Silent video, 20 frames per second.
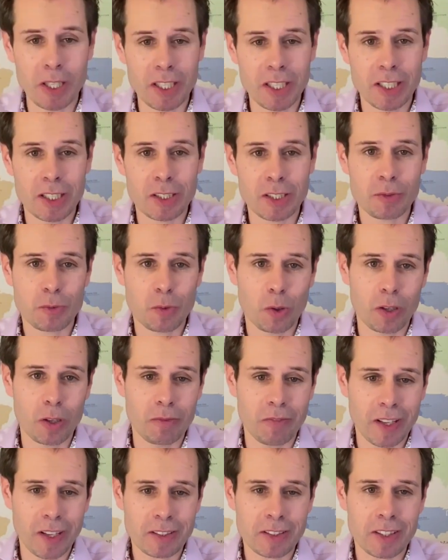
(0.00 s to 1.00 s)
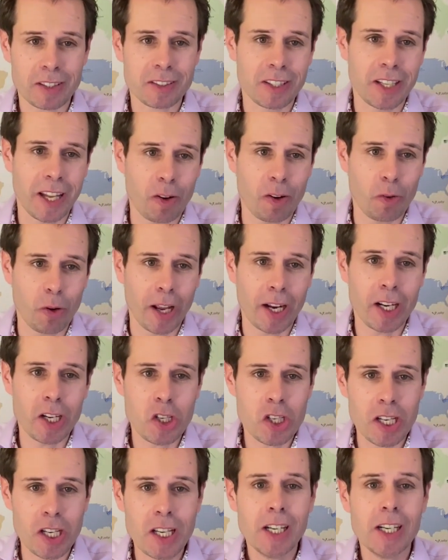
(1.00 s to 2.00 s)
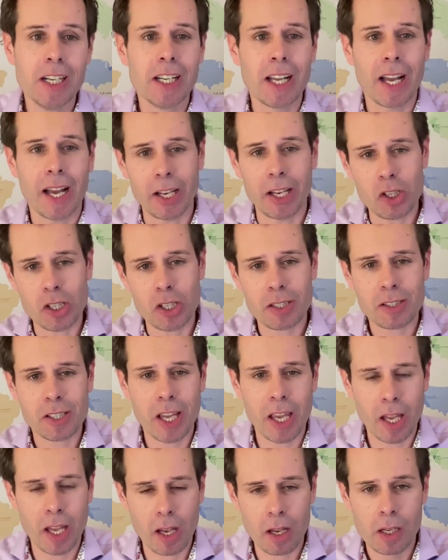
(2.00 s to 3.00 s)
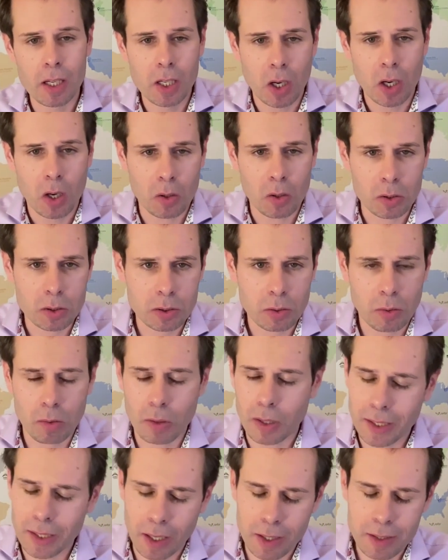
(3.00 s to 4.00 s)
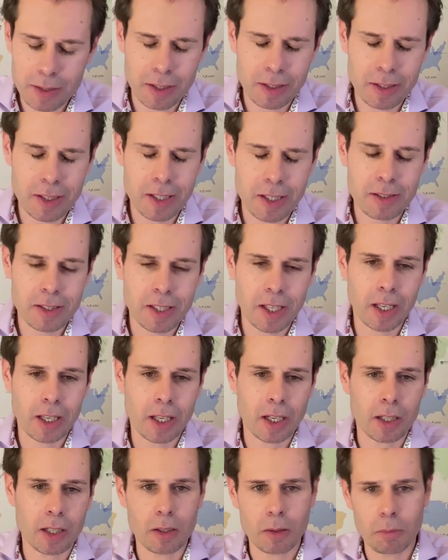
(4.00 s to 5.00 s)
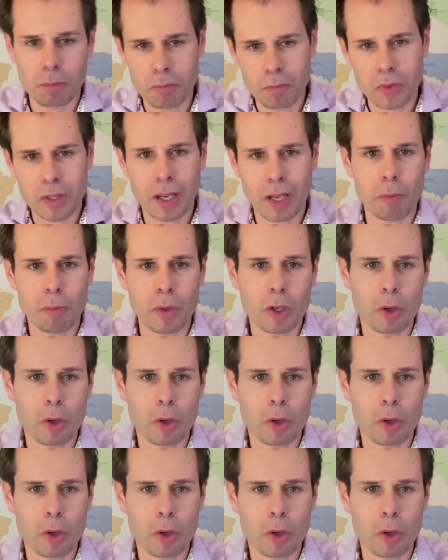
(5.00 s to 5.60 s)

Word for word: years for investors in aero energy. And just here, also a nice statistic um, that we